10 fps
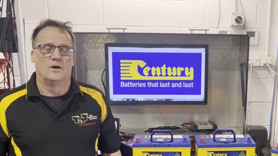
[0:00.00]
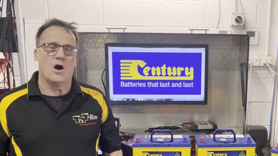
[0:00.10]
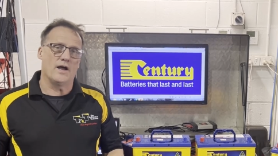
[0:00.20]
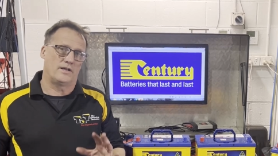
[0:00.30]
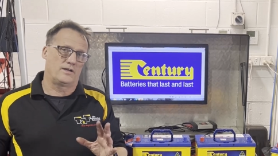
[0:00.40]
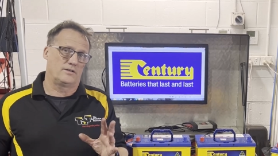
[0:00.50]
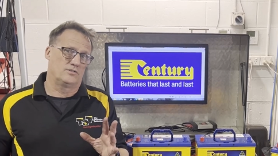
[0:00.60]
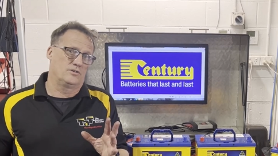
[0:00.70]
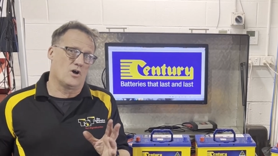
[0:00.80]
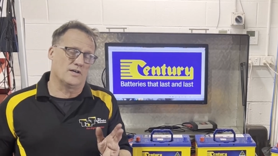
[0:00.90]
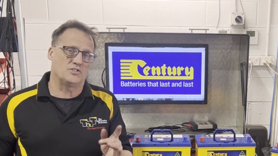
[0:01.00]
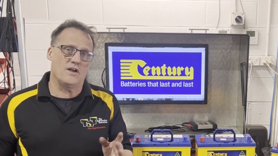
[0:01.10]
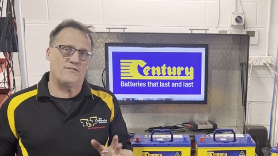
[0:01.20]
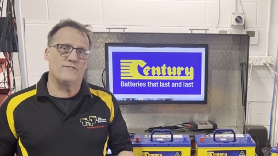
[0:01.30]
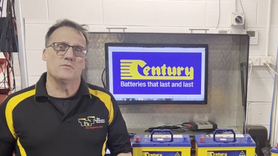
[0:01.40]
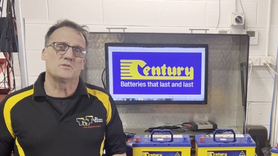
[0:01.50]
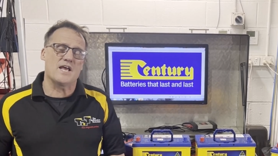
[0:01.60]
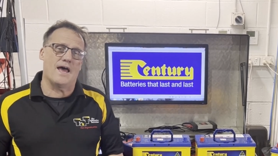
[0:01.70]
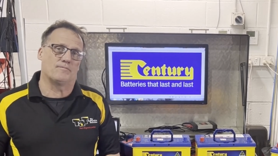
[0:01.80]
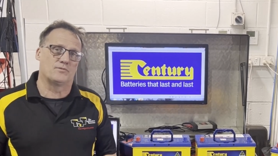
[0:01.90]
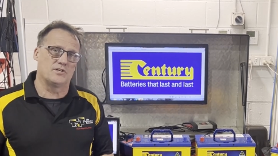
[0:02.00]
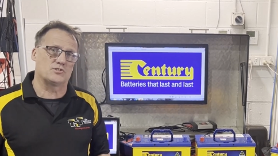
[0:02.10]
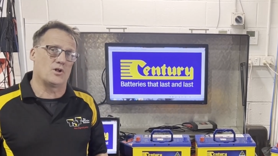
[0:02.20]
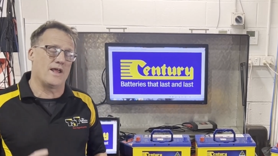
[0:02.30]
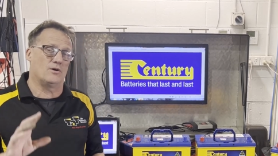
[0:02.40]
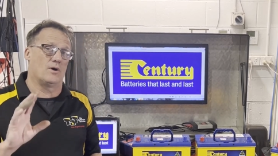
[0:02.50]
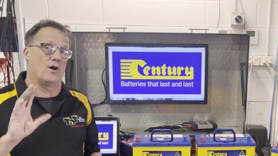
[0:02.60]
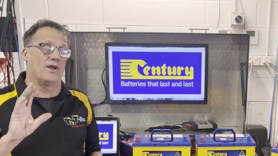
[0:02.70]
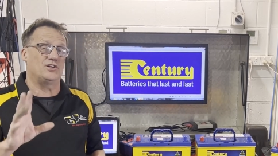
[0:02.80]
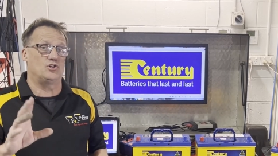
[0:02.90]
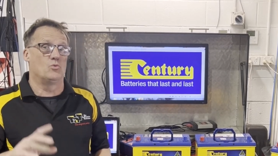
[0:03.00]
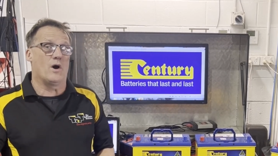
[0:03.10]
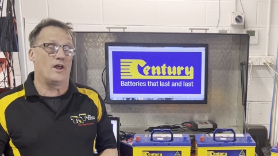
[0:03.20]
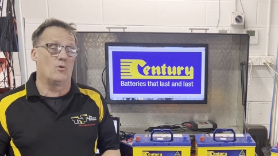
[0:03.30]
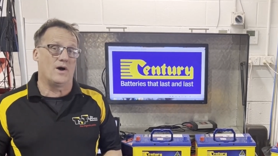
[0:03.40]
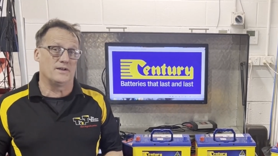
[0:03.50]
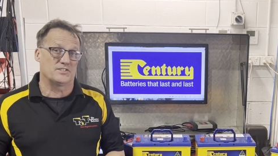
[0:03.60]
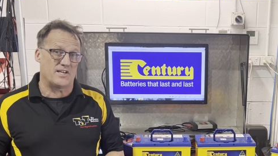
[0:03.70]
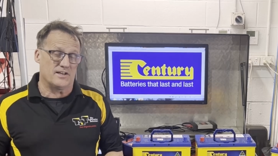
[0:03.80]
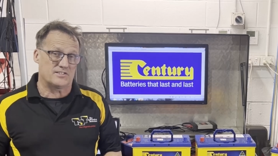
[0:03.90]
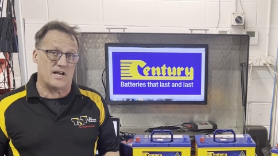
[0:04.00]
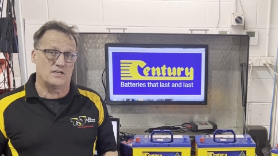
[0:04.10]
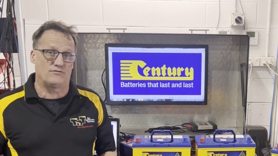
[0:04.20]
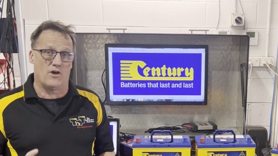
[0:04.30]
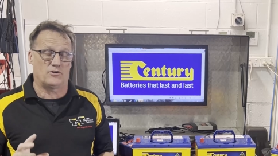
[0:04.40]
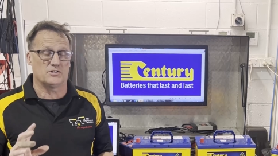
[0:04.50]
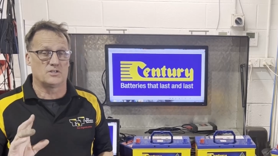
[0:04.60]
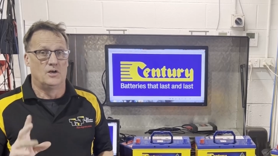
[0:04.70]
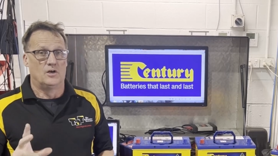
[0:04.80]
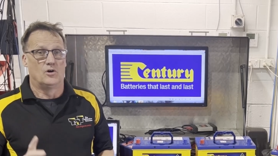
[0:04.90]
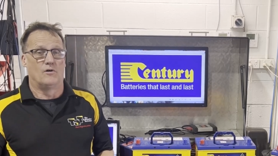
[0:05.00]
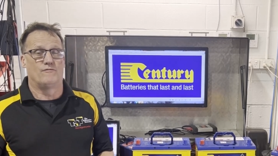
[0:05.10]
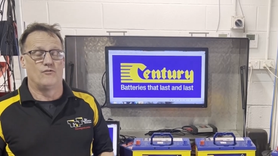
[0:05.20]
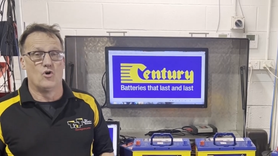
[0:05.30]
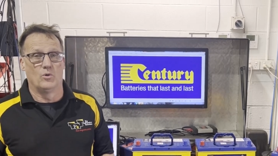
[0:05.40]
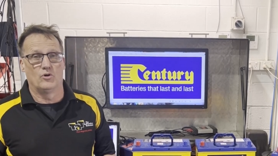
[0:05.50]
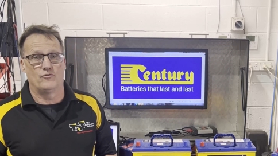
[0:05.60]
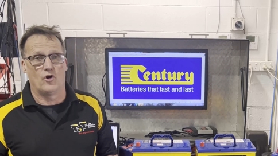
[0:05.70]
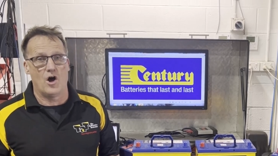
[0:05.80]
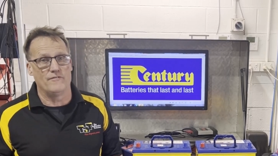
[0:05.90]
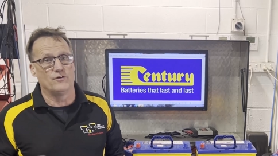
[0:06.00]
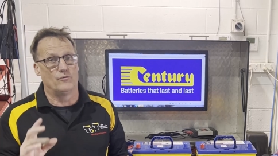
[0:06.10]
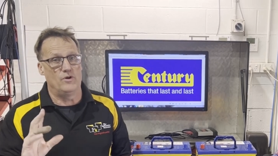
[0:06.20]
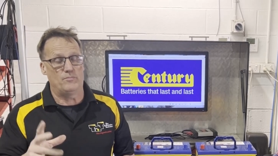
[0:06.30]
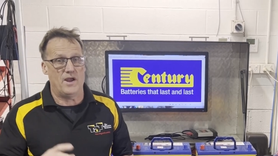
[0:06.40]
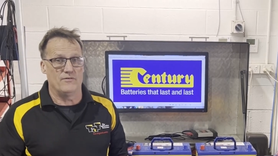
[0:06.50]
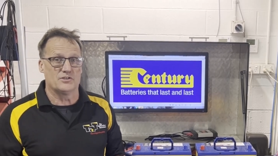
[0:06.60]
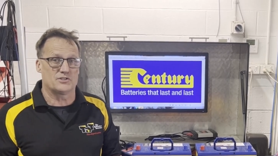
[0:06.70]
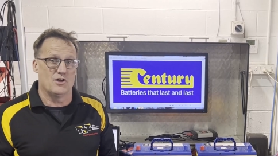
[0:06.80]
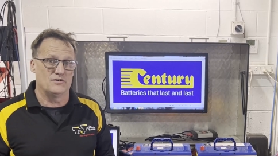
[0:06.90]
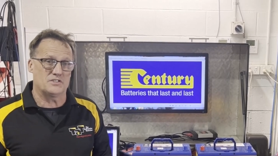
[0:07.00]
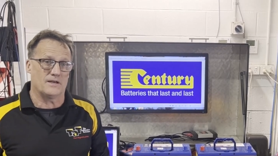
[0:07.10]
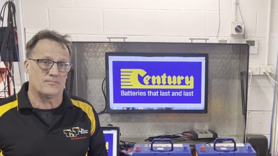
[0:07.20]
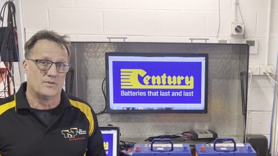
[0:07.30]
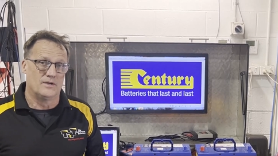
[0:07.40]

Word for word: Hi, guys, Jeff here from TAP, just on our issue 101 centre stage focus on four wheel drive repair and servicing.